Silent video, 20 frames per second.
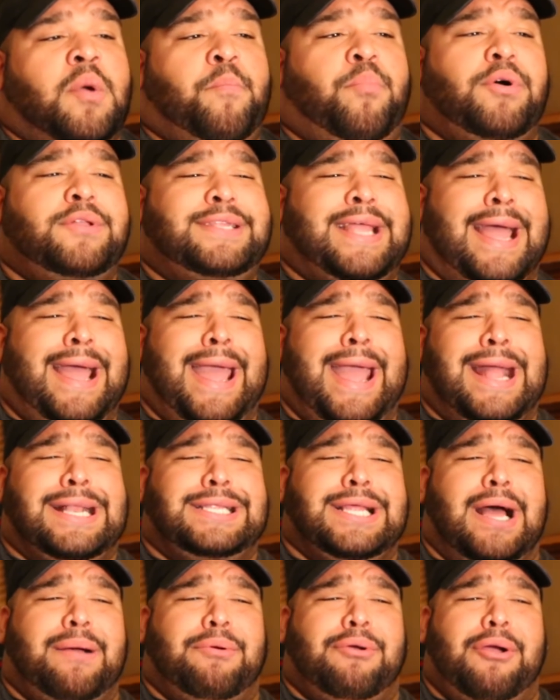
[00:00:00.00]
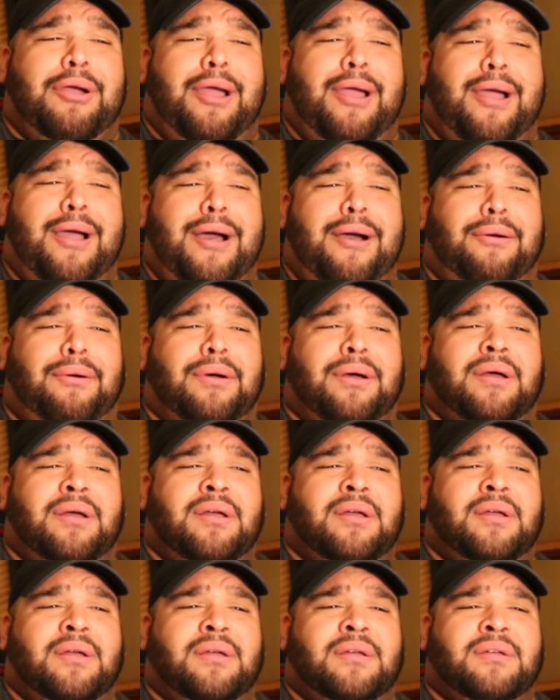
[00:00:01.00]
Put your hands up, girl.
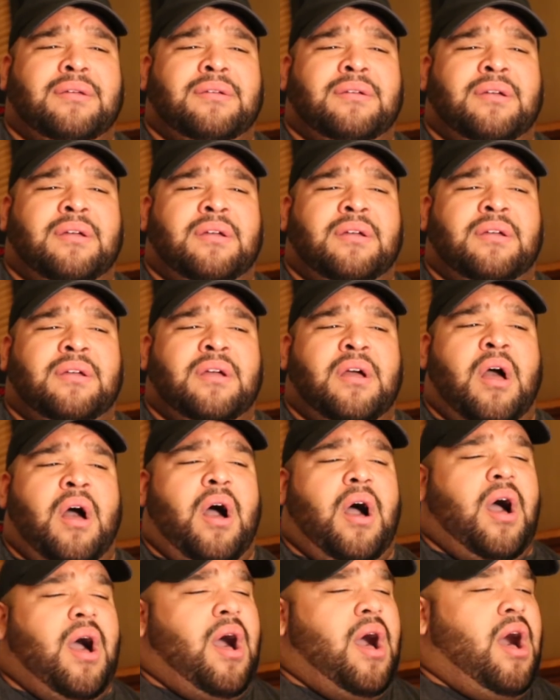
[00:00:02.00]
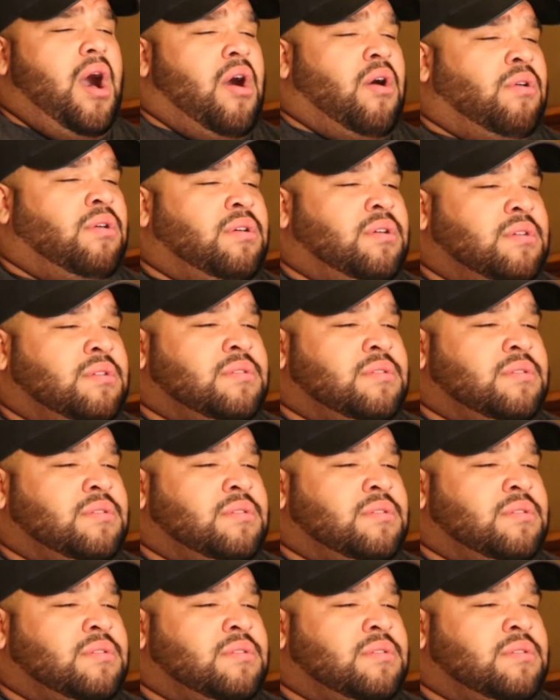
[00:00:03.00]
Oh,